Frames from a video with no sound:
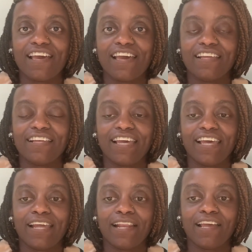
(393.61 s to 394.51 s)
And
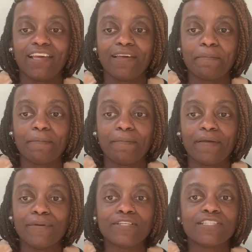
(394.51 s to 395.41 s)
then
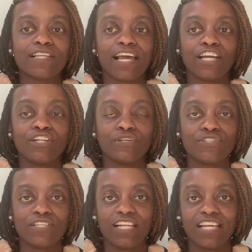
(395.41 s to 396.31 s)
it was like close
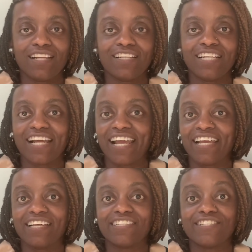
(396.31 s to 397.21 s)
to the end of the
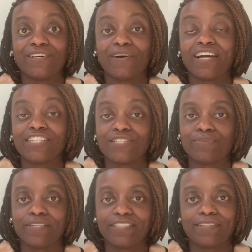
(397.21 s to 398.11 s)
night. And so I just
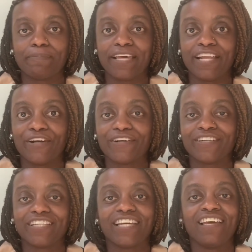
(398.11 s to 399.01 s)
went to bed
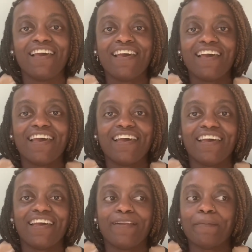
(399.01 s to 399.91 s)
early,
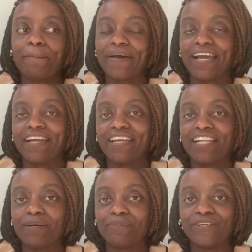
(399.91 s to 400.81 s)
and by in
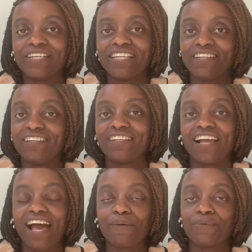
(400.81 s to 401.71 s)
the morning,
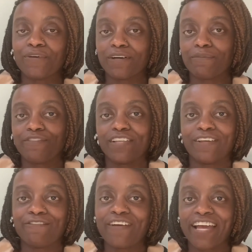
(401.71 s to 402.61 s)
I woke up
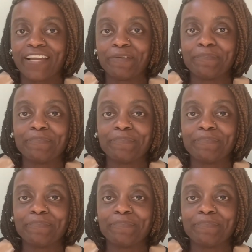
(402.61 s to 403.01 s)
feeling fine.